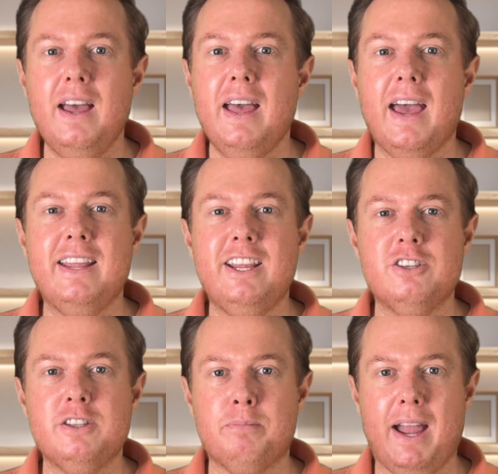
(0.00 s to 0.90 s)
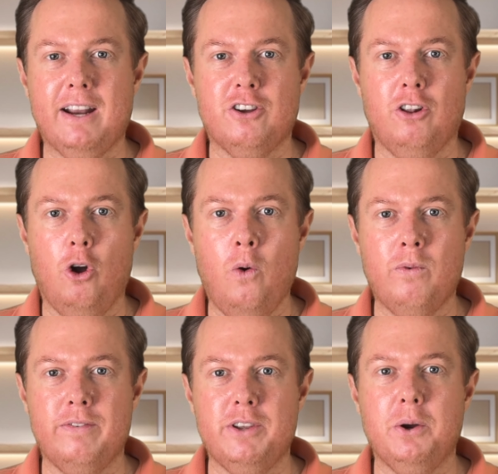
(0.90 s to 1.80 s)
And here's the practical
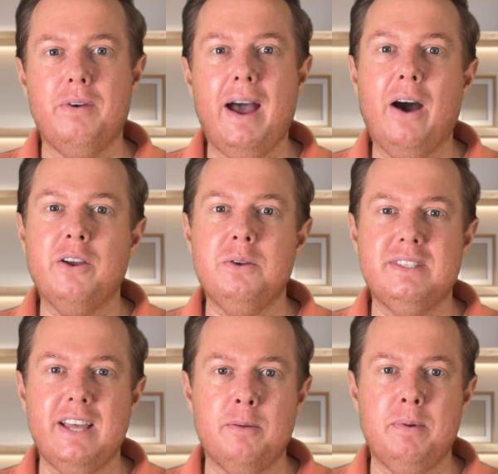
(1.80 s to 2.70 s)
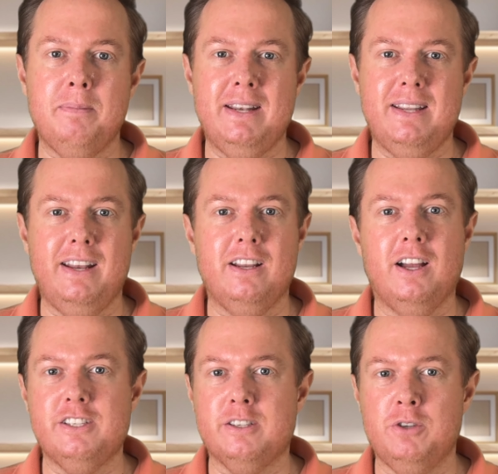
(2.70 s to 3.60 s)
overview of how you set up and maintain
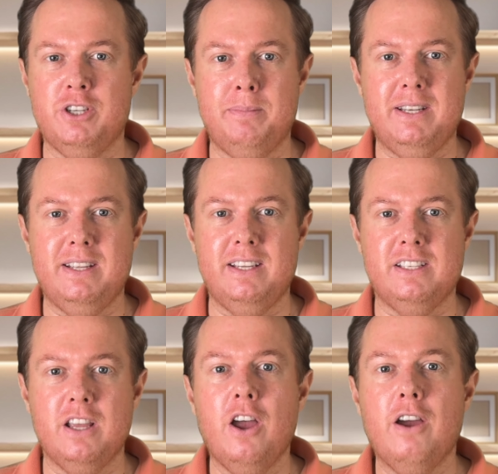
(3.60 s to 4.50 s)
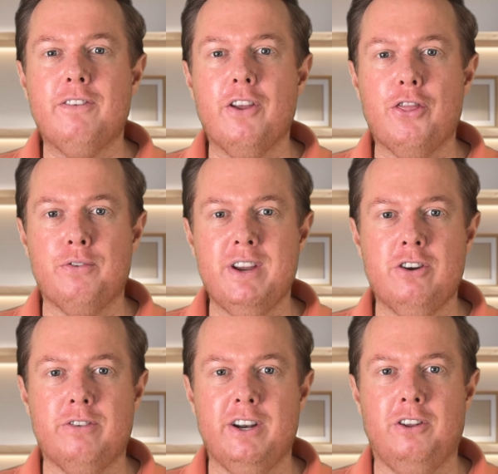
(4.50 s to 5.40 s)
custom GPTs for three
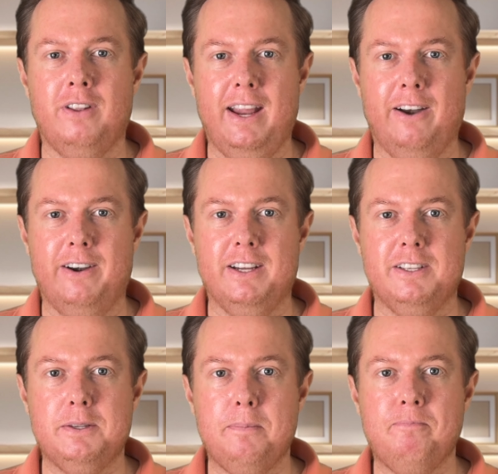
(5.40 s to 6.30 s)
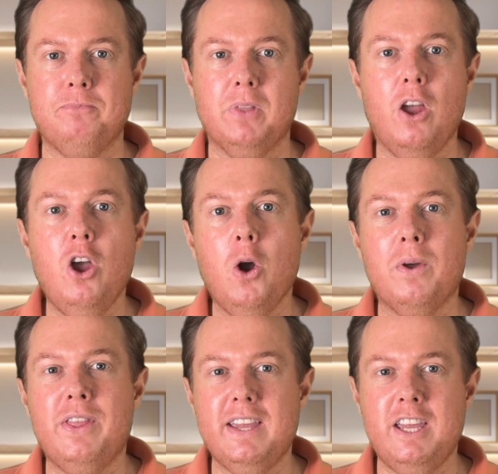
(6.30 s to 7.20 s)
critical areas.
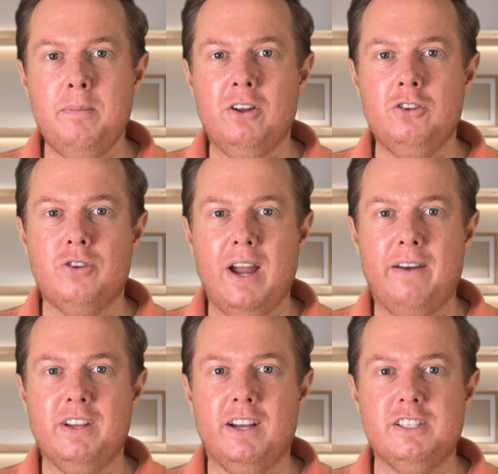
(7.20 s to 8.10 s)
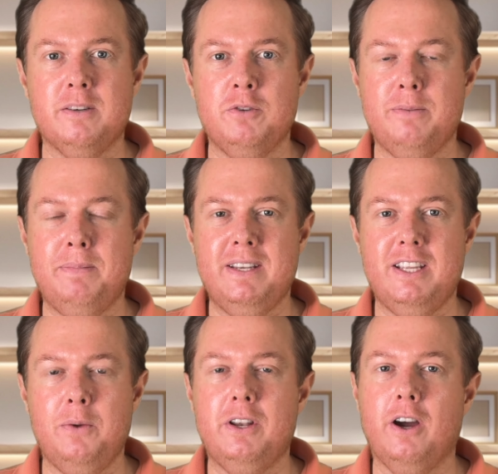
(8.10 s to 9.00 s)
With the email draft custom
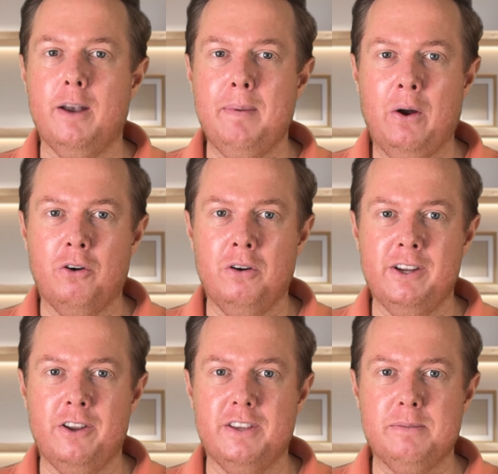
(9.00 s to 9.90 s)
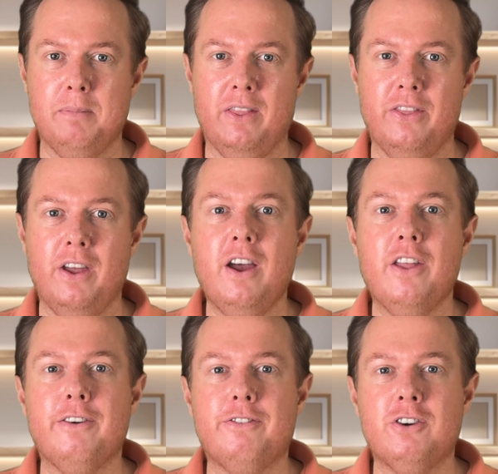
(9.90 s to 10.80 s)
GPT we talked about earlier this month,
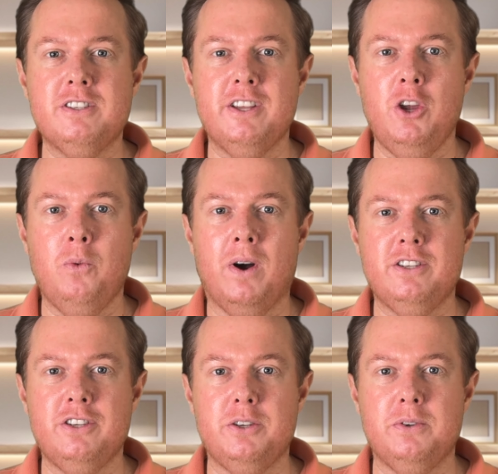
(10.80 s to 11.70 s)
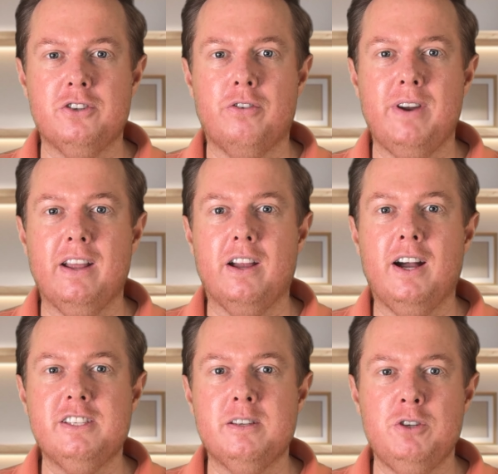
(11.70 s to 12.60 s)
the first thing you want to do is create a
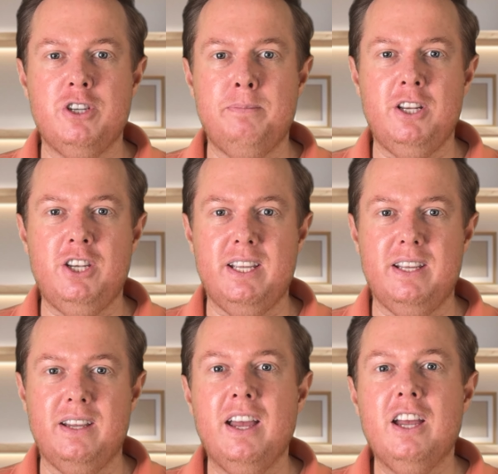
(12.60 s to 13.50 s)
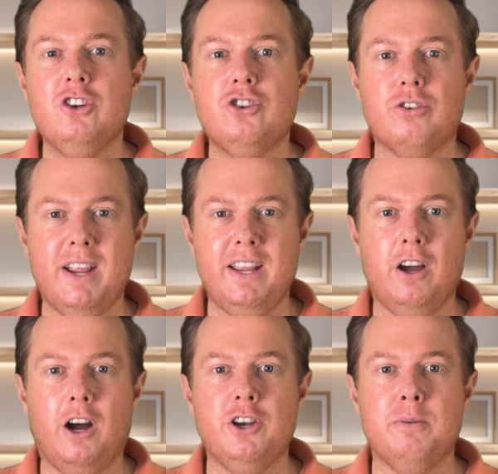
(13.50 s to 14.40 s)
custom GPT trained
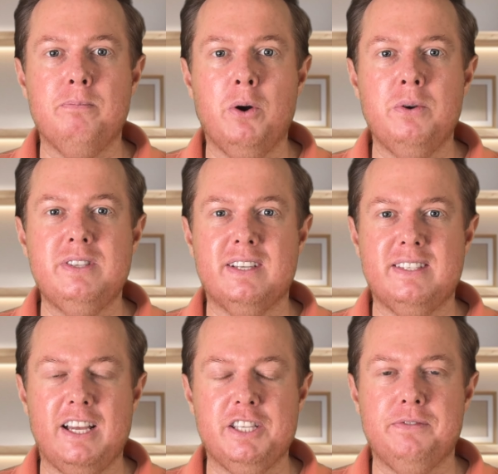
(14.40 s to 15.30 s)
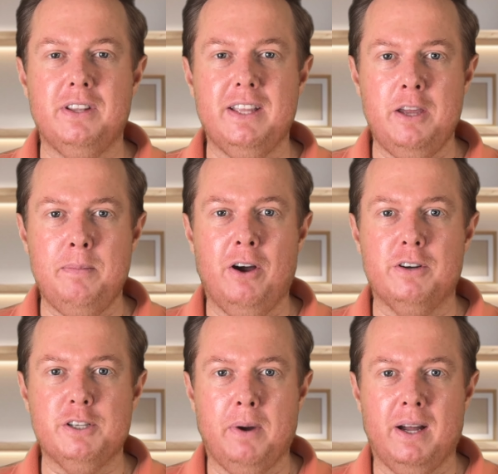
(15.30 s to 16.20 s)
on your most successful email
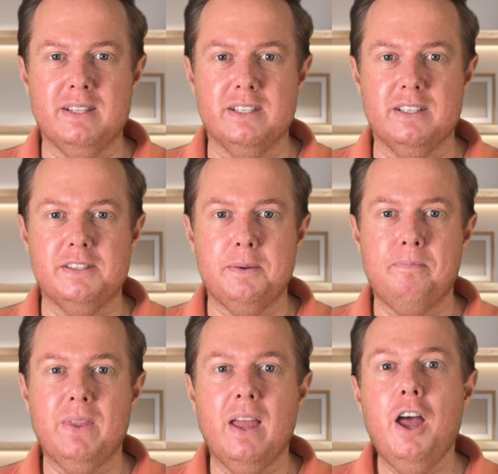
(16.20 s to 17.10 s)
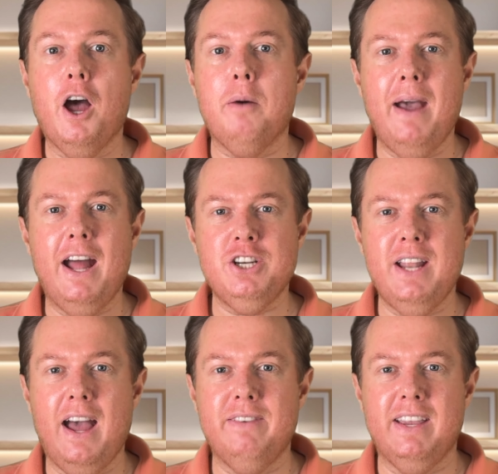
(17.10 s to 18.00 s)
responses. Imagine
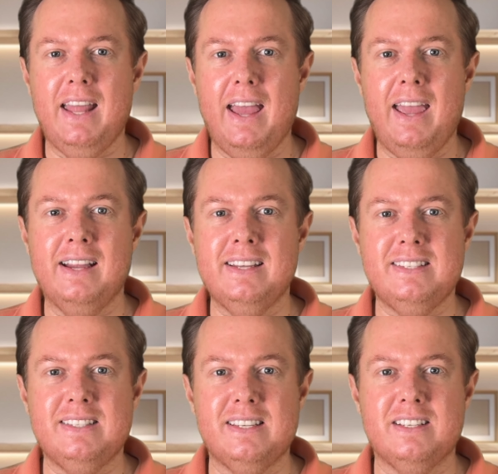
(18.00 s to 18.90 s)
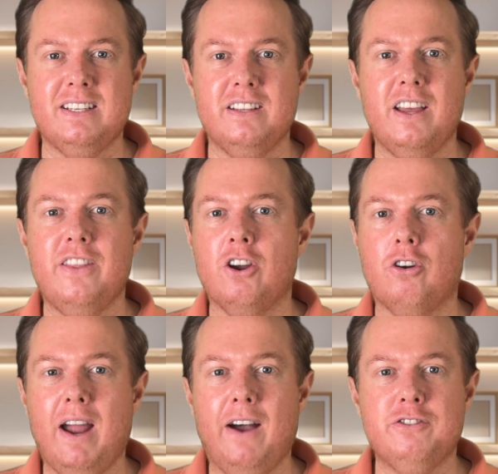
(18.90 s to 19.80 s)
having an AI assistant that
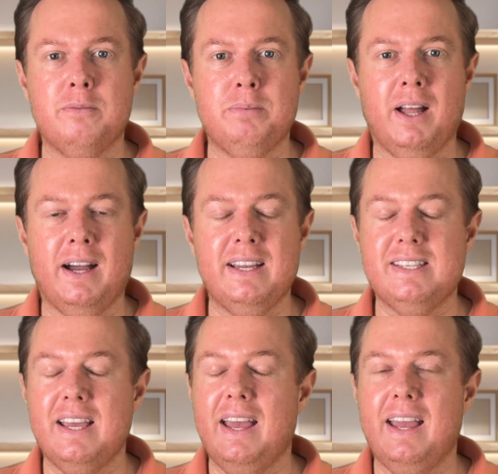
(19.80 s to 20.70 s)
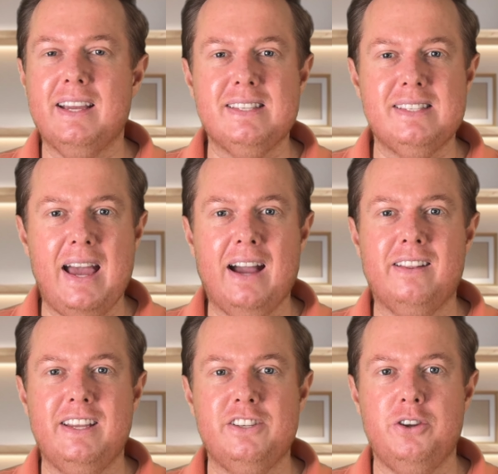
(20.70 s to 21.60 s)
crafts replies
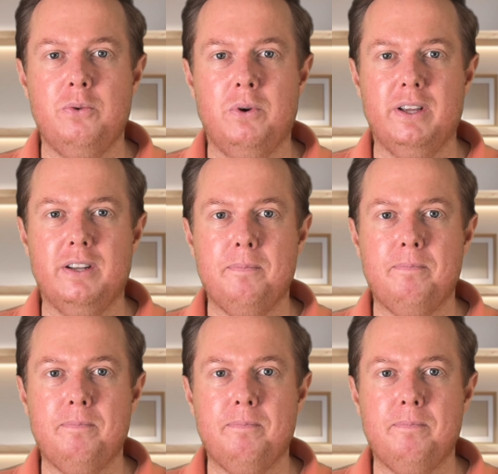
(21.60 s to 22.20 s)
exactly as you would.